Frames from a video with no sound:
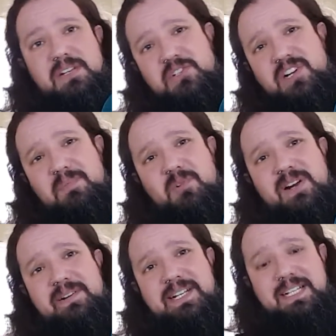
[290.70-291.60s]
drop
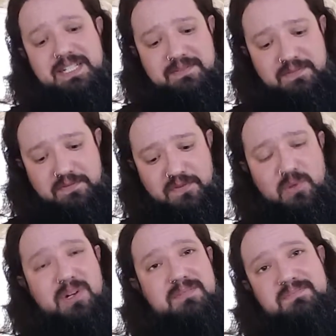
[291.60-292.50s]
wiring in
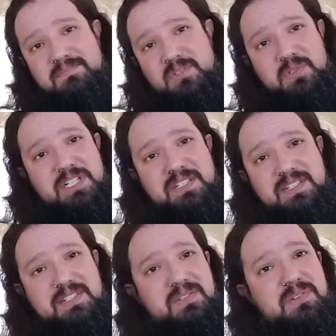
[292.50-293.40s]
for switching
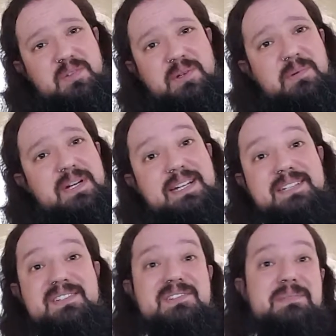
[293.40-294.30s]
this to a 3-way,
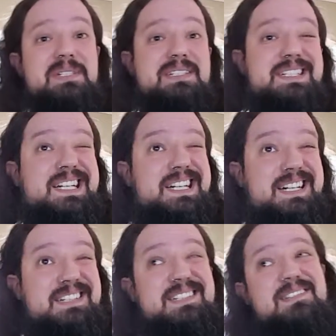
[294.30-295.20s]
so I mean
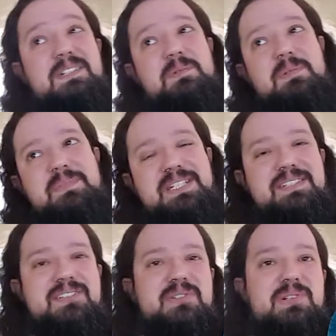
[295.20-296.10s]
technically it would be
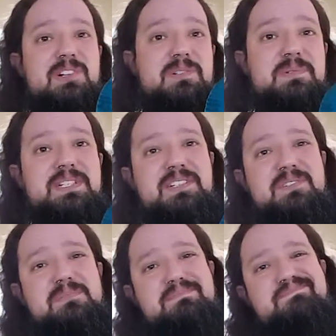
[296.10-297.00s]
still all
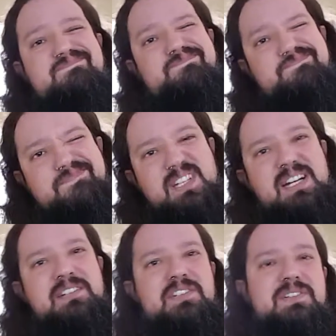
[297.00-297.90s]
original.
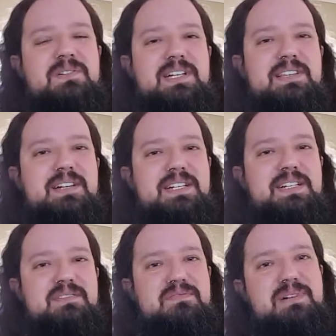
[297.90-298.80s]
I just don't like the
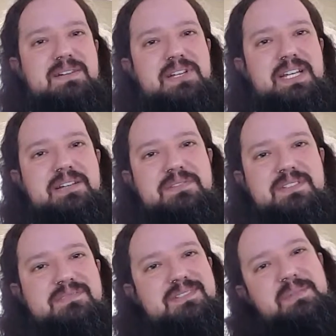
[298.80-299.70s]
idea of routing out
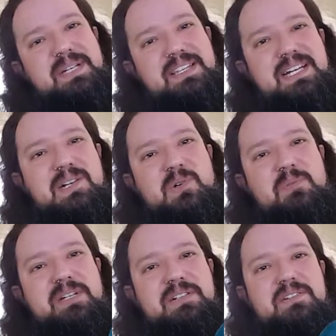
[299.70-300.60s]
to make that hole
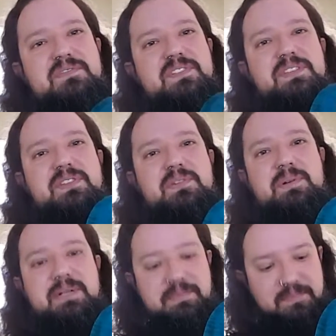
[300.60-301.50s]
bigger to fit the
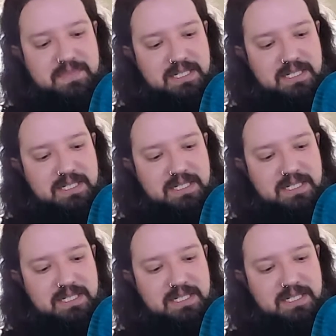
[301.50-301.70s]
3-way.